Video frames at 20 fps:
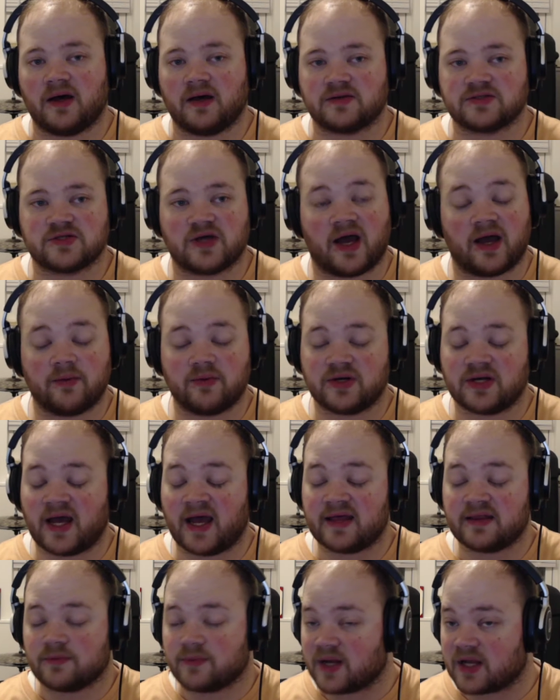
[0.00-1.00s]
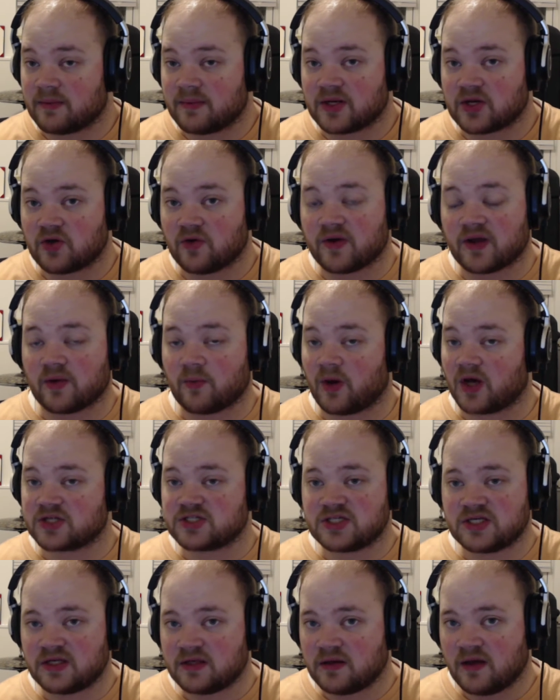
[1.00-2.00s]
So I would highly recommend going and
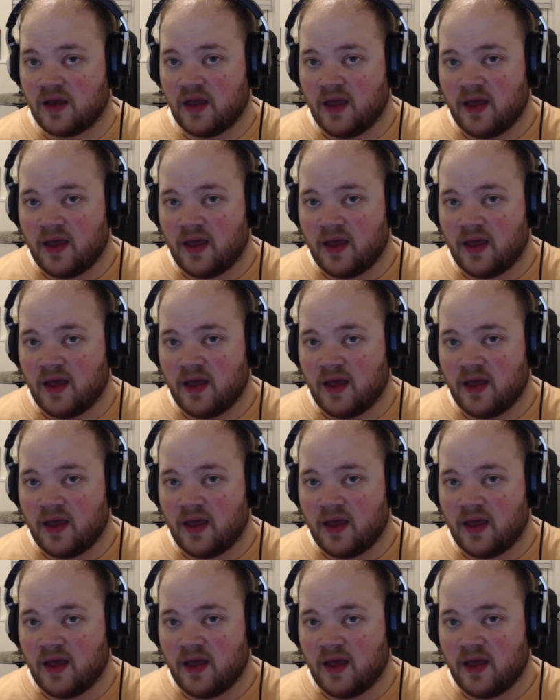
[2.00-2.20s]
watching it.